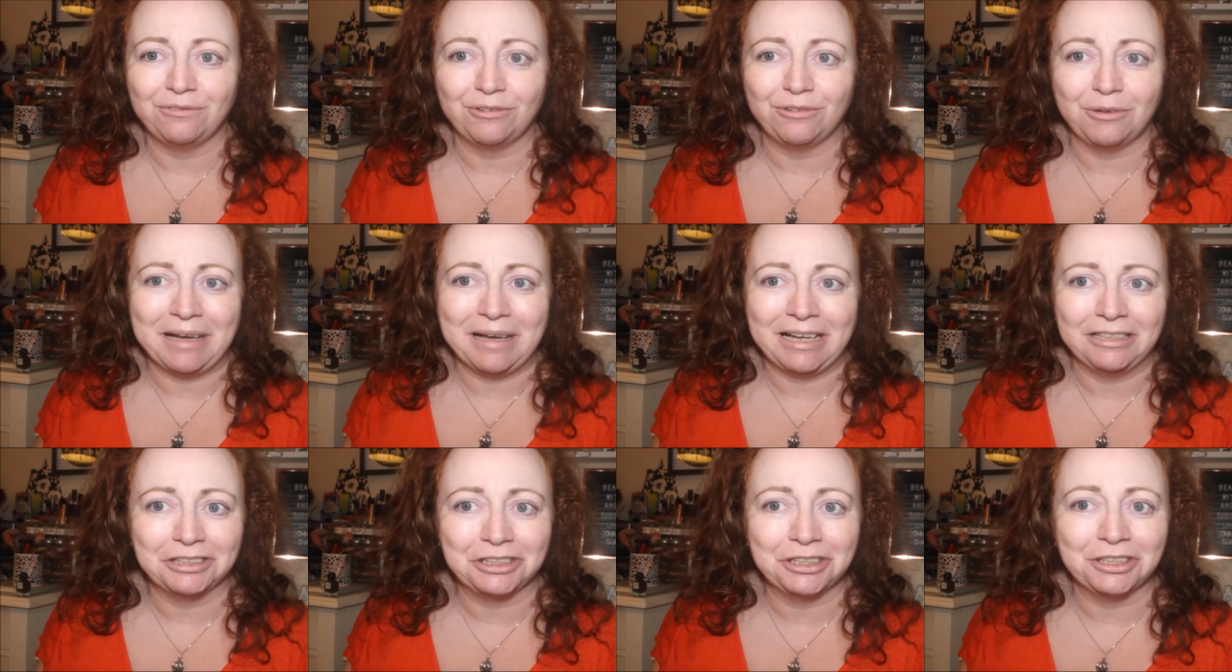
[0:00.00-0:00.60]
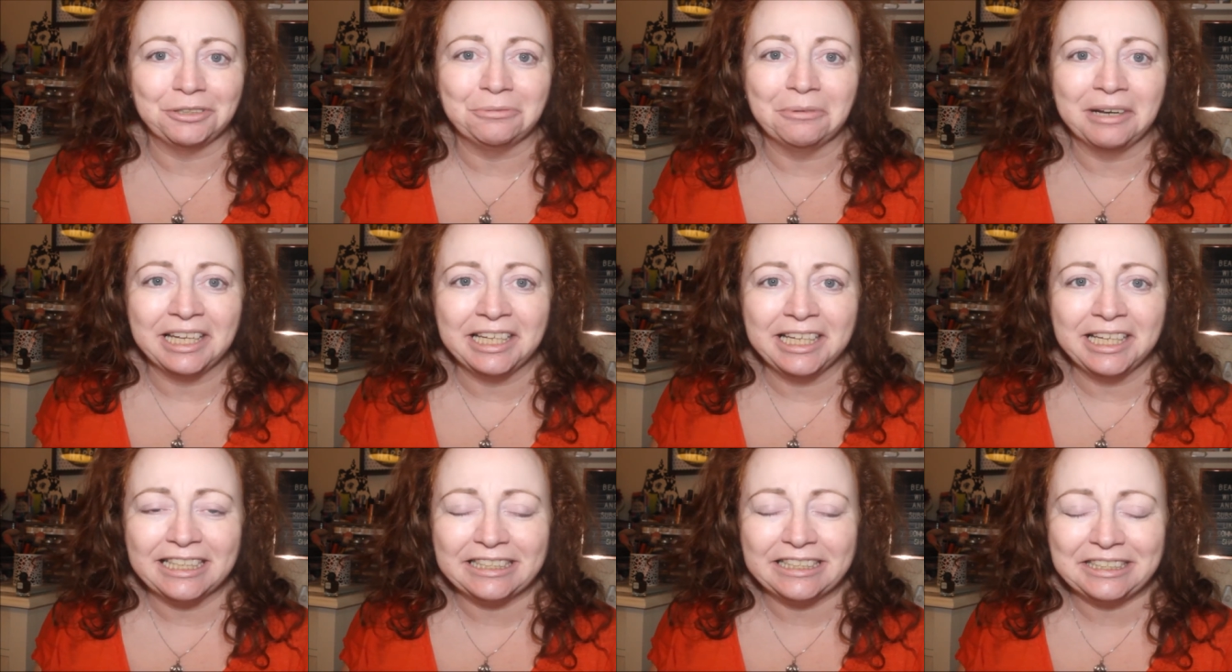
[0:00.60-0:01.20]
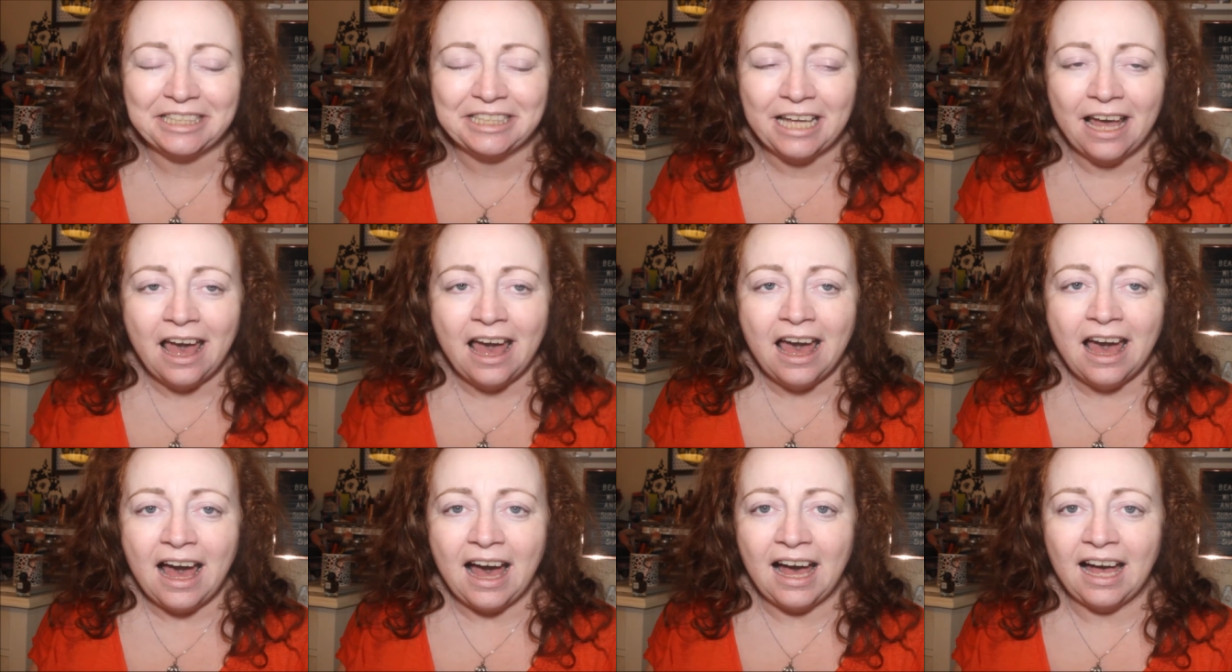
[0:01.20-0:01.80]
it for about two weeks
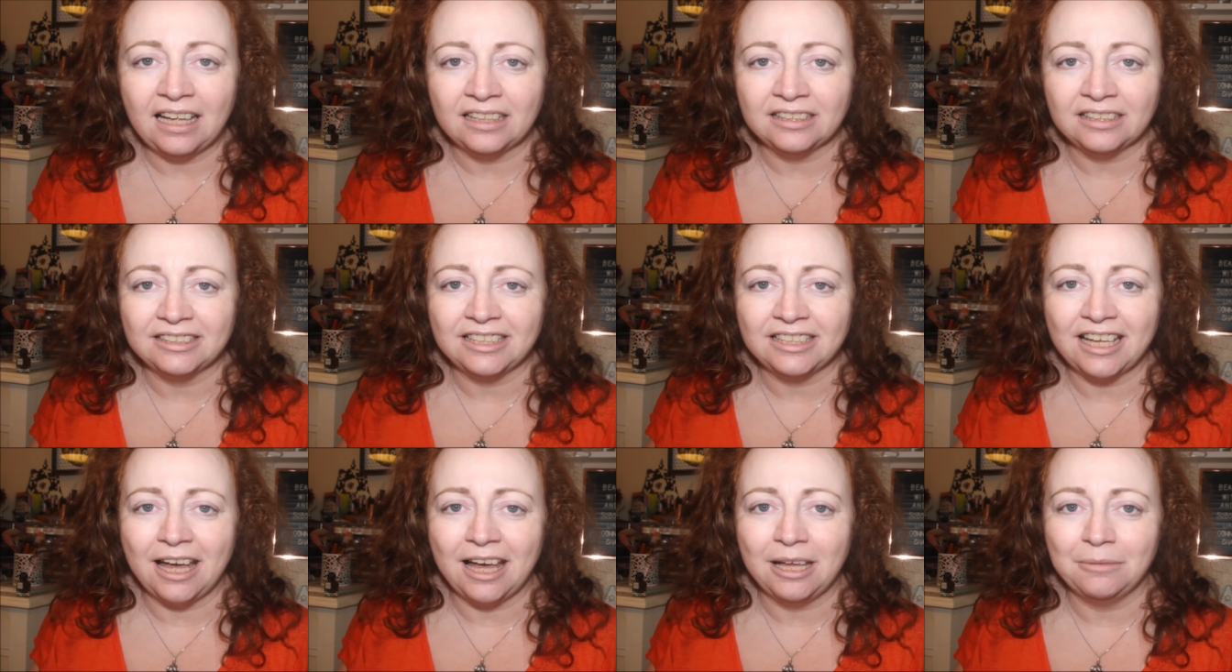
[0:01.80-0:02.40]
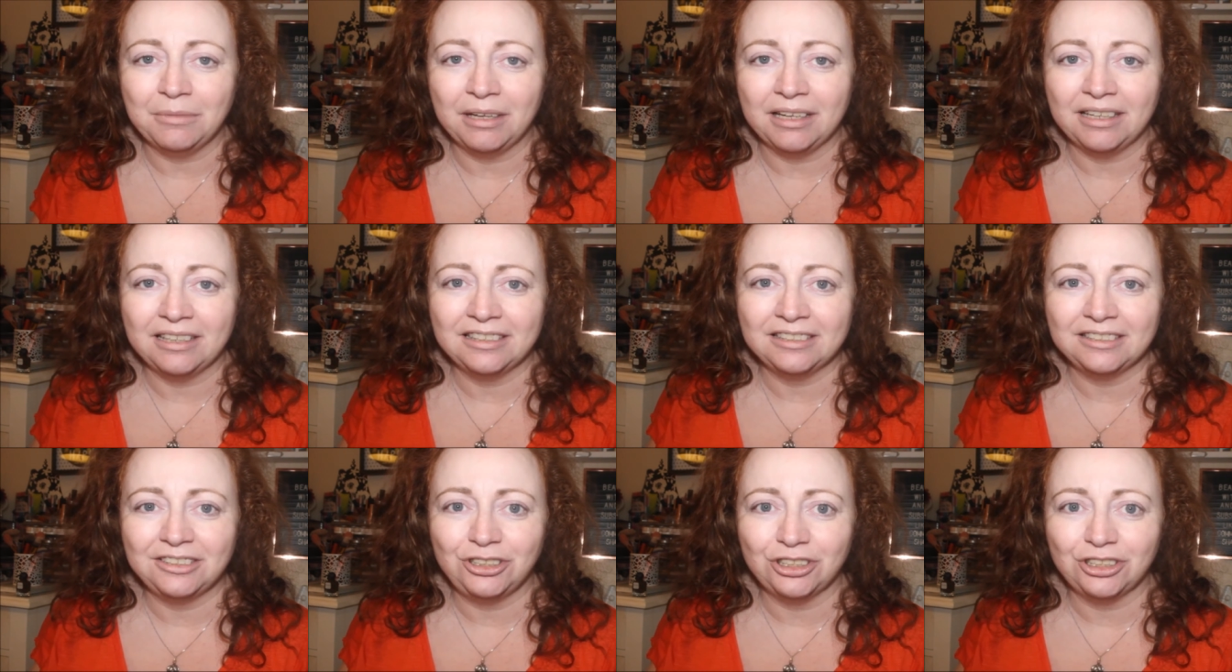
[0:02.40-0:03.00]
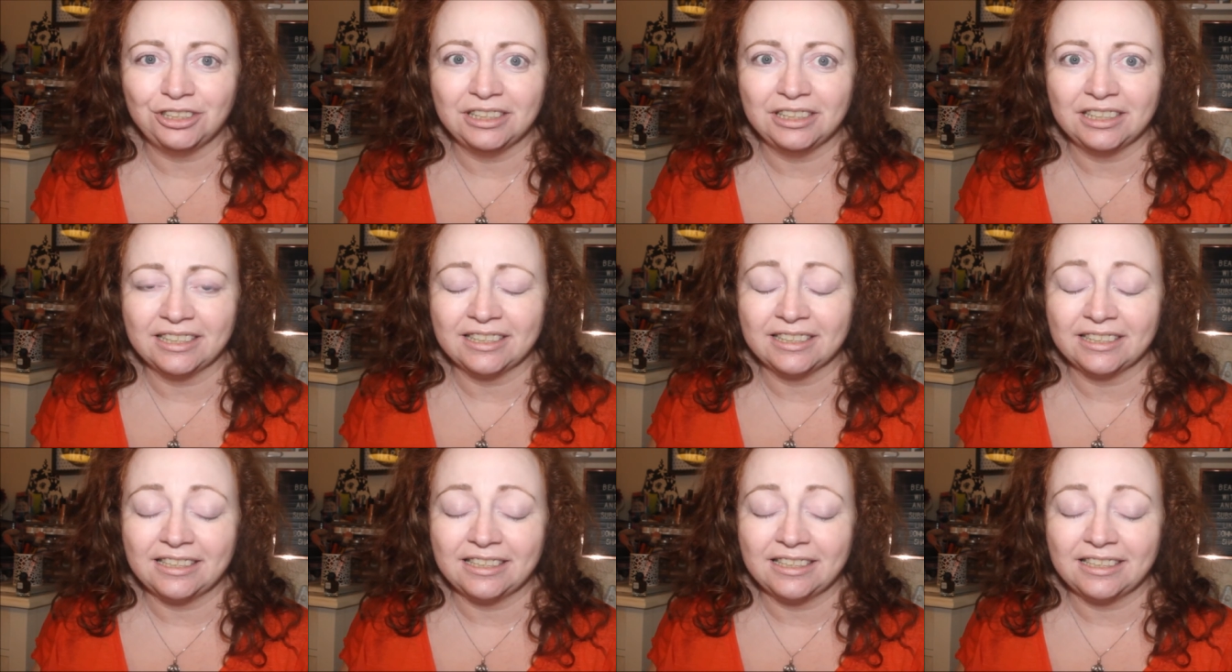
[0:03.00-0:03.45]
and um, just,